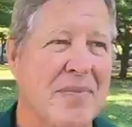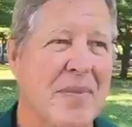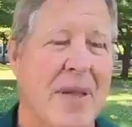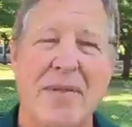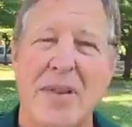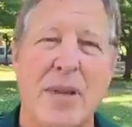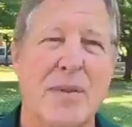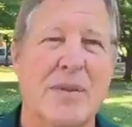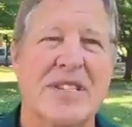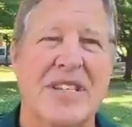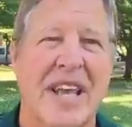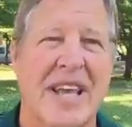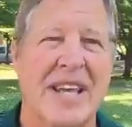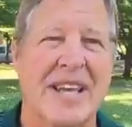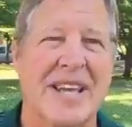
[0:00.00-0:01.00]
everything was
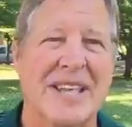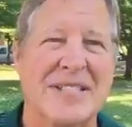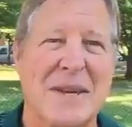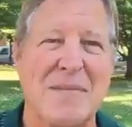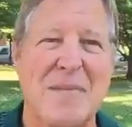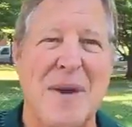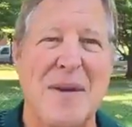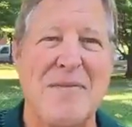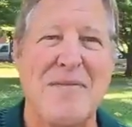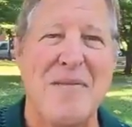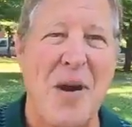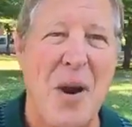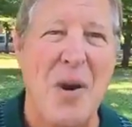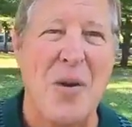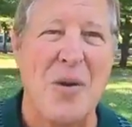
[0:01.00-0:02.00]
set, except my
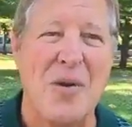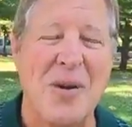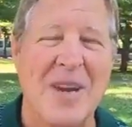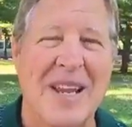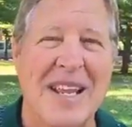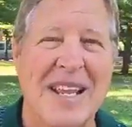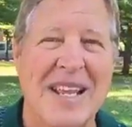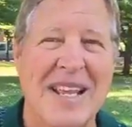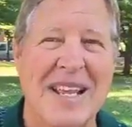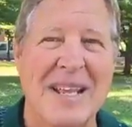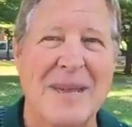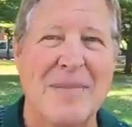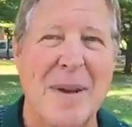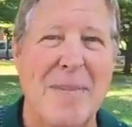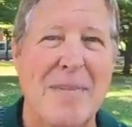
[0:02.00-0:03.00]
phone.
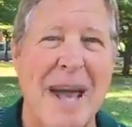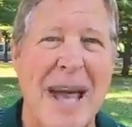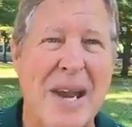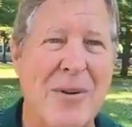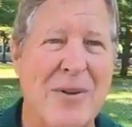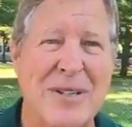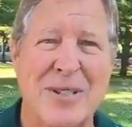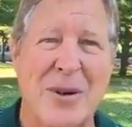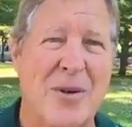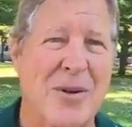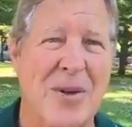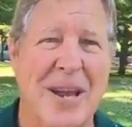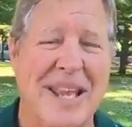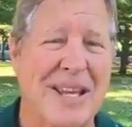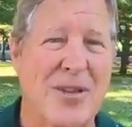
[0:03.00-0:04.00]
My battery's going
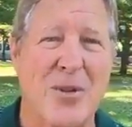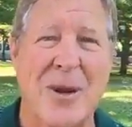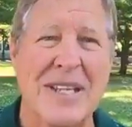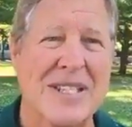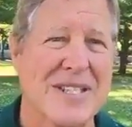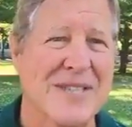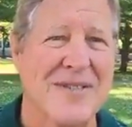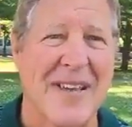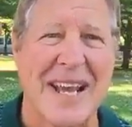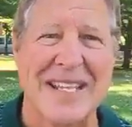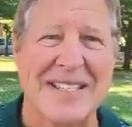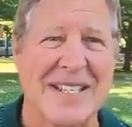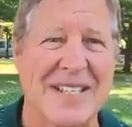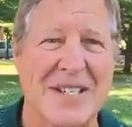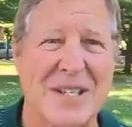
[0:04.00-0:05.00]
like twice as
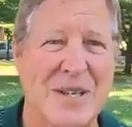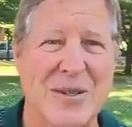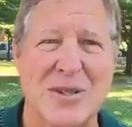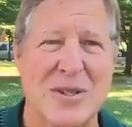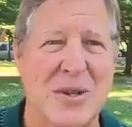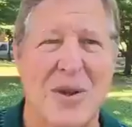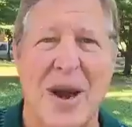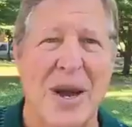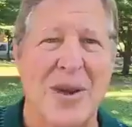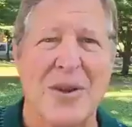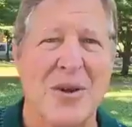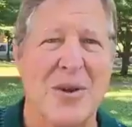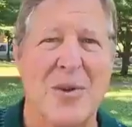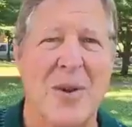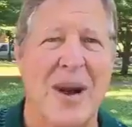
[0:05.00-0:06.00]
fast as it used to. I don't
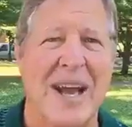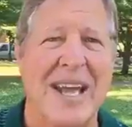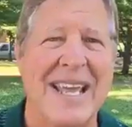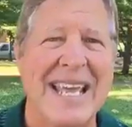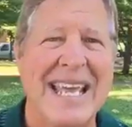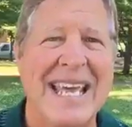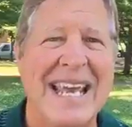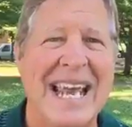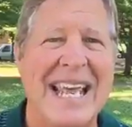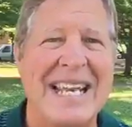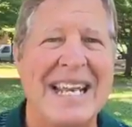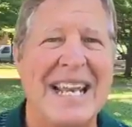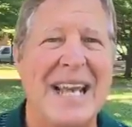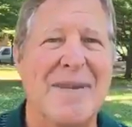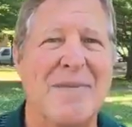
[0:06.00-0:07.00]
know why, and I
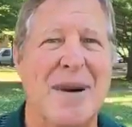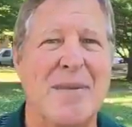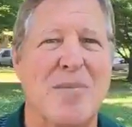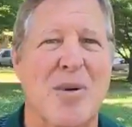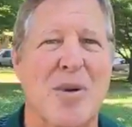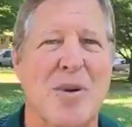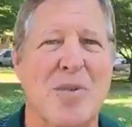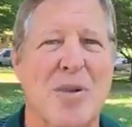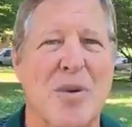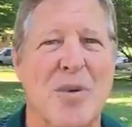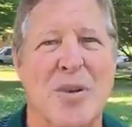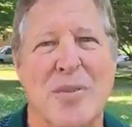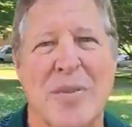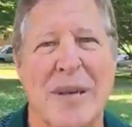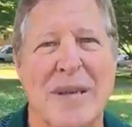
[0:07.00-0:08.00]
didn't have my portable
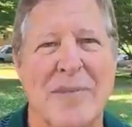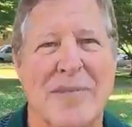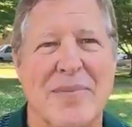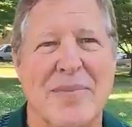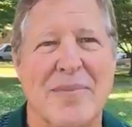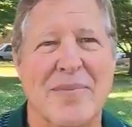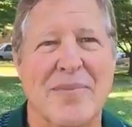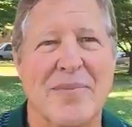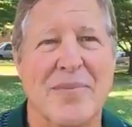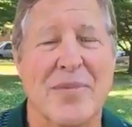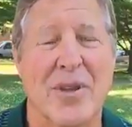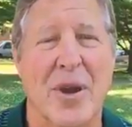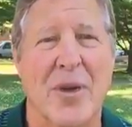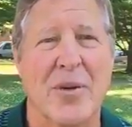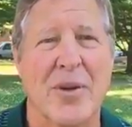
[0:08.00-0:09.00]
with me.
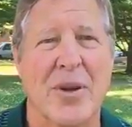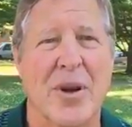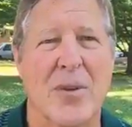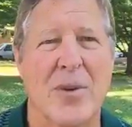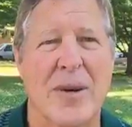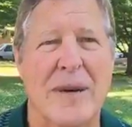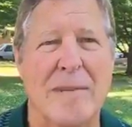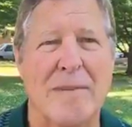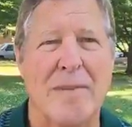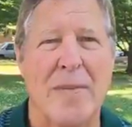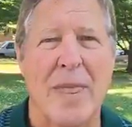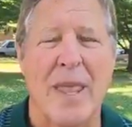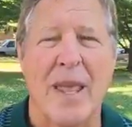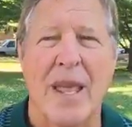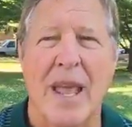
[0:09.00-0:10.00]
So you know what?
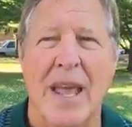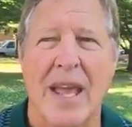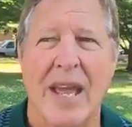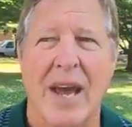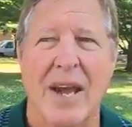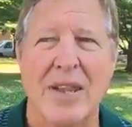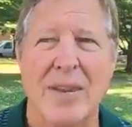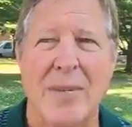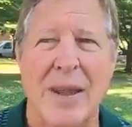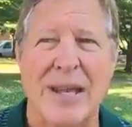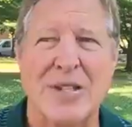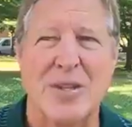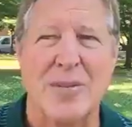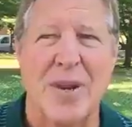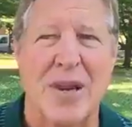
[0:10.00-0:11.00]
On the
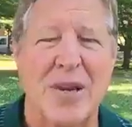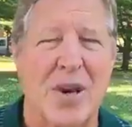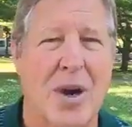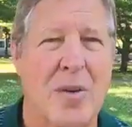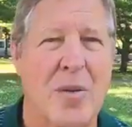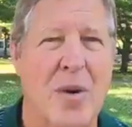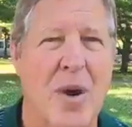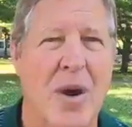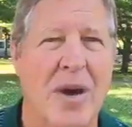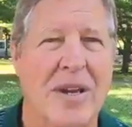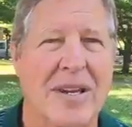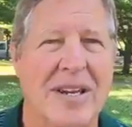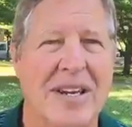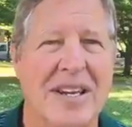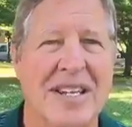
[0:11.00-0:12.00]
mastermind call we're
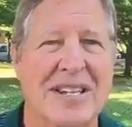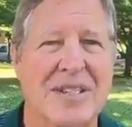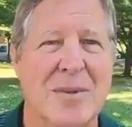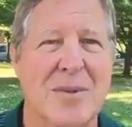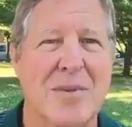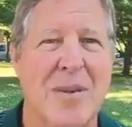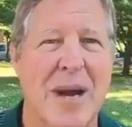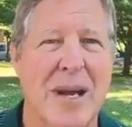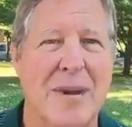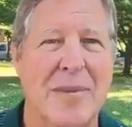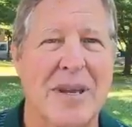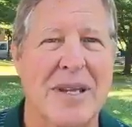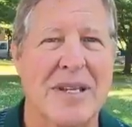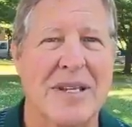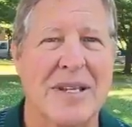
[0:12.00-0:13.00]
on, Lisa reminded
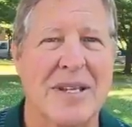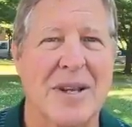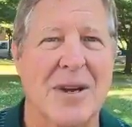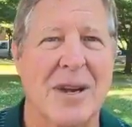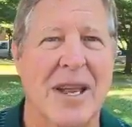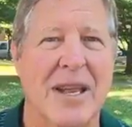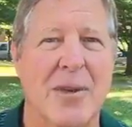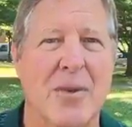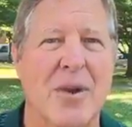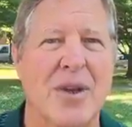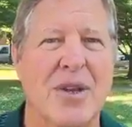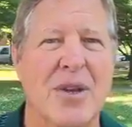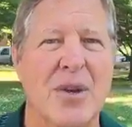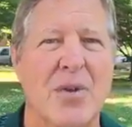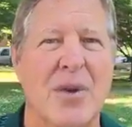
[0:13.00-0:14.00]
me, like, well,
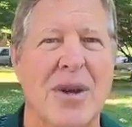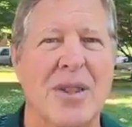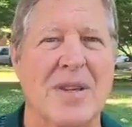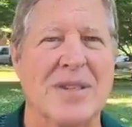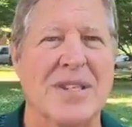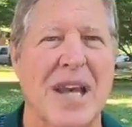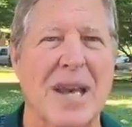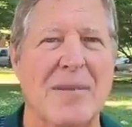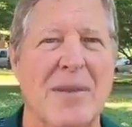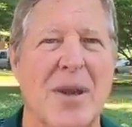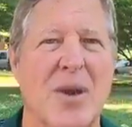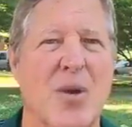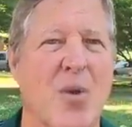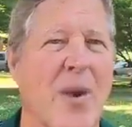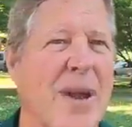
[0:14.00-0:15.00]
you know what? There's got to be a
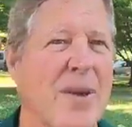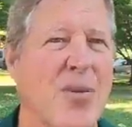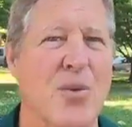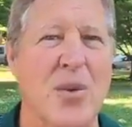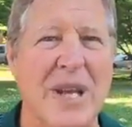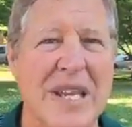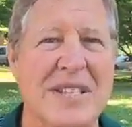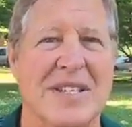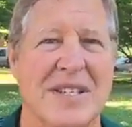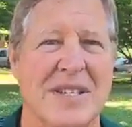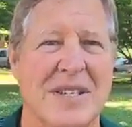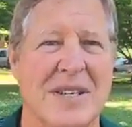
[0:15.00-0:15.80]
great reason